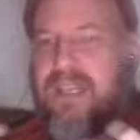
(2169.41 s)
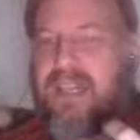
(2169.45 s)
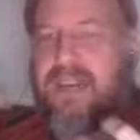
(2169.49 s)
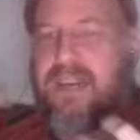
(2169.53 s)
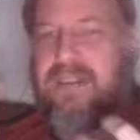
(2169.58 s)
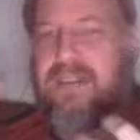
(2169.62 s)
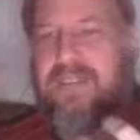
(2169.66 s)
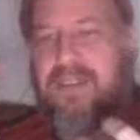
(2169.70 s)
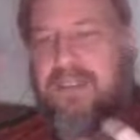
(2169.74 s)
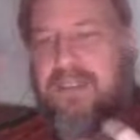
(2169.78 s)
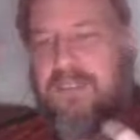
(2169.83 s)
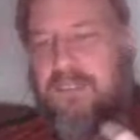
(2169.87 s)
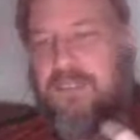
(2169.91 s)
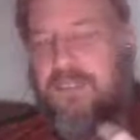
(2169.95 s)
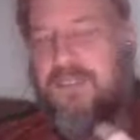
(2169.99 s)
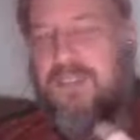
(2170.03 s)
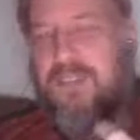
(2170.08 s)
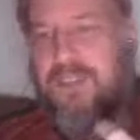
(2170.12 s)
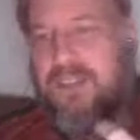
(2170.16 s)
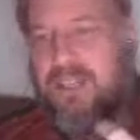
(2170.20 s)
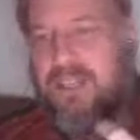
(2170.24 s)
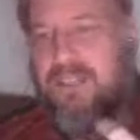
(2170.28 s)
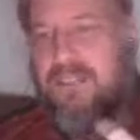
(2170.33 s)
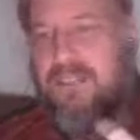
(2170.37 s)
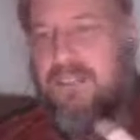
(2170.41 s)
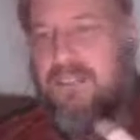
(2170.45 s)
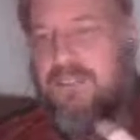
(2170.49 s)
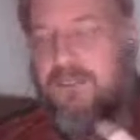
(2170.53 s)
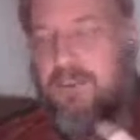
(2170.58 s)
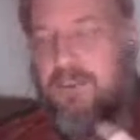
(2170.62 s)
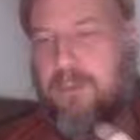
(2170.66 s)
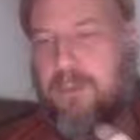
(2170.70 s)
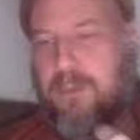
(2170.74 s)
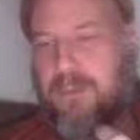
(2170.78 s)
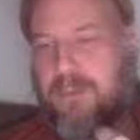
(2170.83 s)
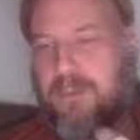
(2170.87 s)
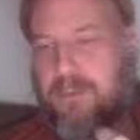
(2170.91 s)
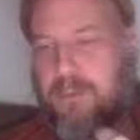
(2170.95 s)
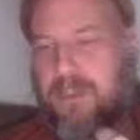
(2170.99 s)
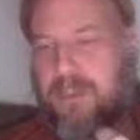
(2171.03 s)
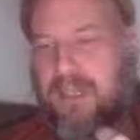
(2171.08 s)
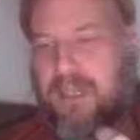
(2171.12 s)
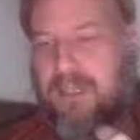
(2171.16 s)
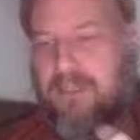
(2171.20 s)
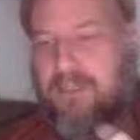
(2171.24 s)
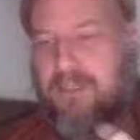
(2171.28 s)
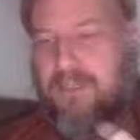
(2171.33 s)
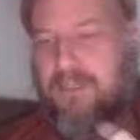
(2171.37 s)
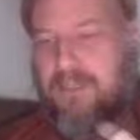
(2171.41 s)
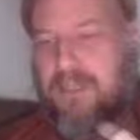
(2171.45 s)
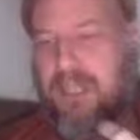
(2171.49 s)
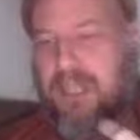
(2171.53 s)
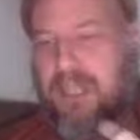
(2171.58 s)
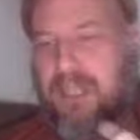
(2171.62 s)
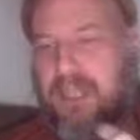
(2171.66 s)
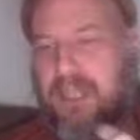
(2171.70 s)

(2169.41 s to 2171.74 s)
and then it's just connected to a response,